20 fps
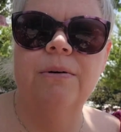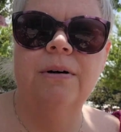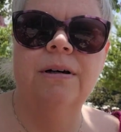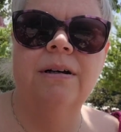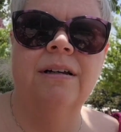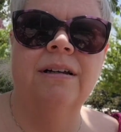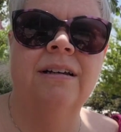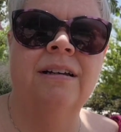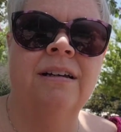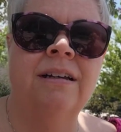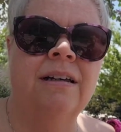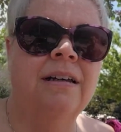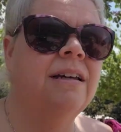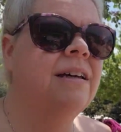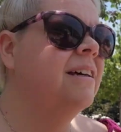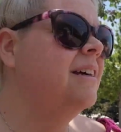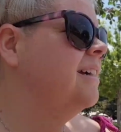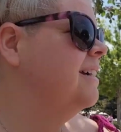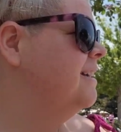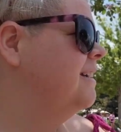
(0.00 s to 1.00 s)
so,
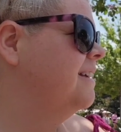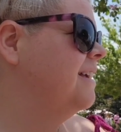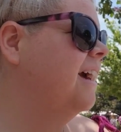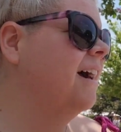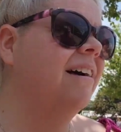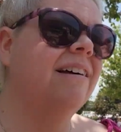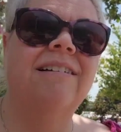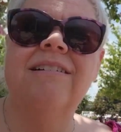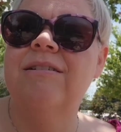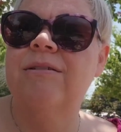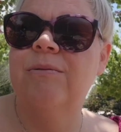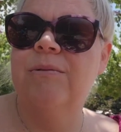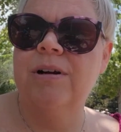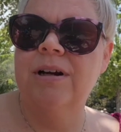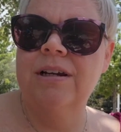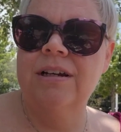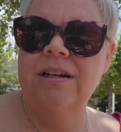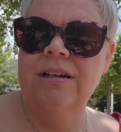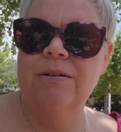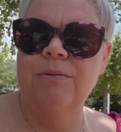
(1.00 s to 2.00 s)
yeah. We're
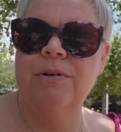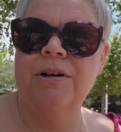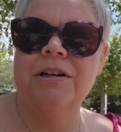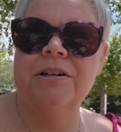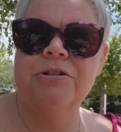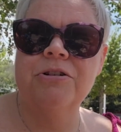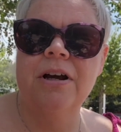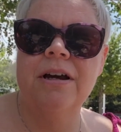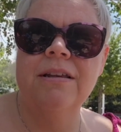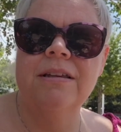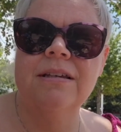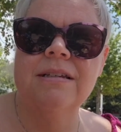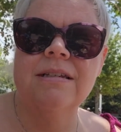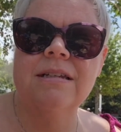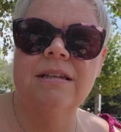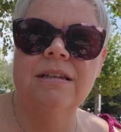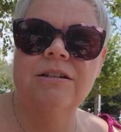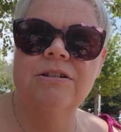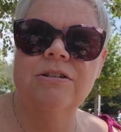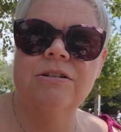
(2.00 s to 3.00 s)
gonna we're gonna try these
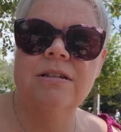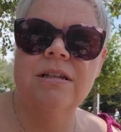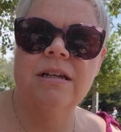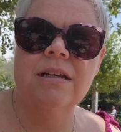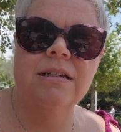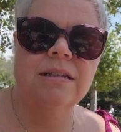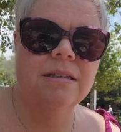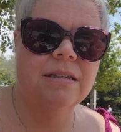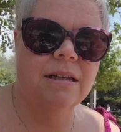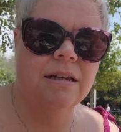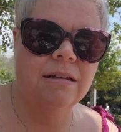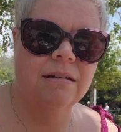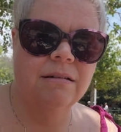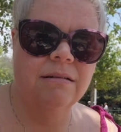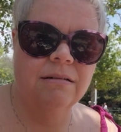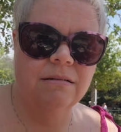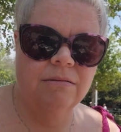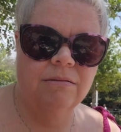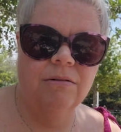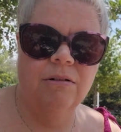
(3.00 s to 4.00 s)
delicious things, and
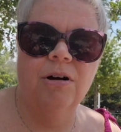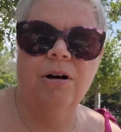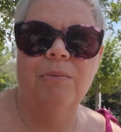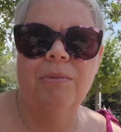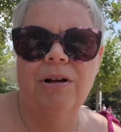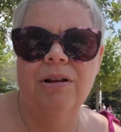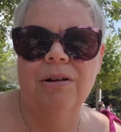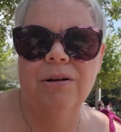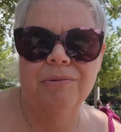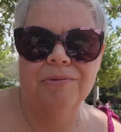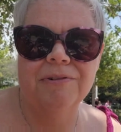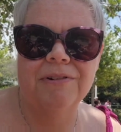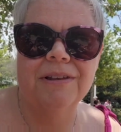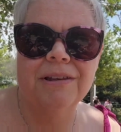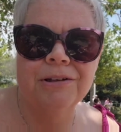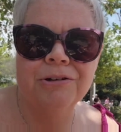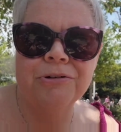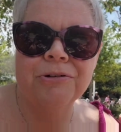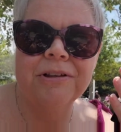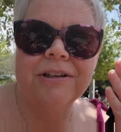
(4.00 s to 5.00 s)
well, hopefully
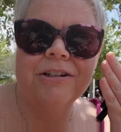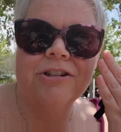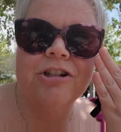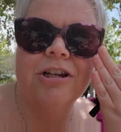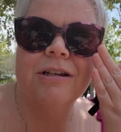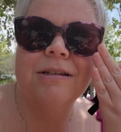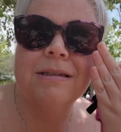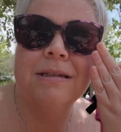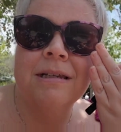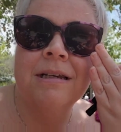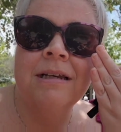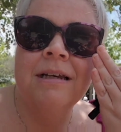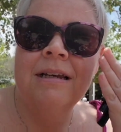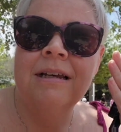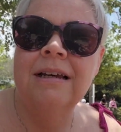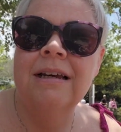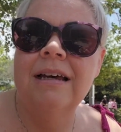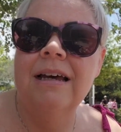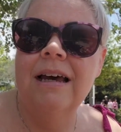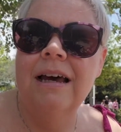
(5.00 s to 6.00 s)
they're delicious,
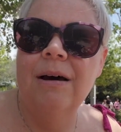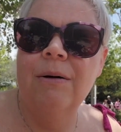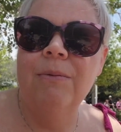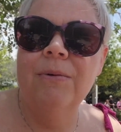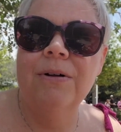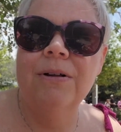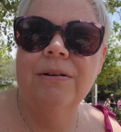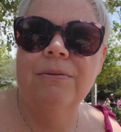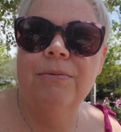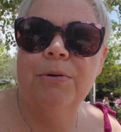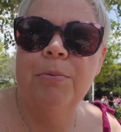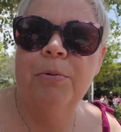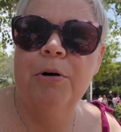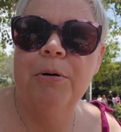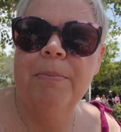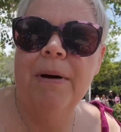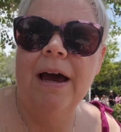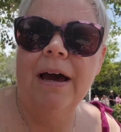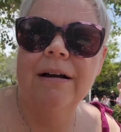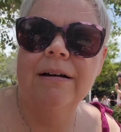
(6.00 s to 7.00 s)
and we'll
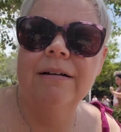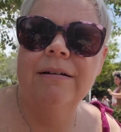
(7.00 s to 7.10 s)
report back.